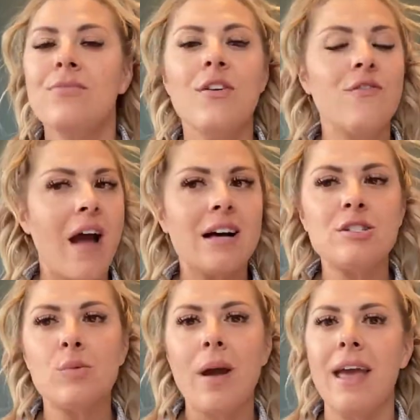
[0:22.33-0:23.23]
The
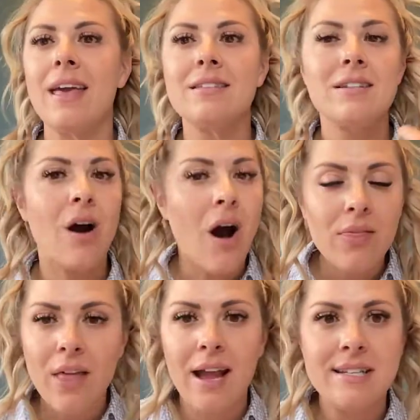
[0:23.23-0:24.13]
Faster Way is an online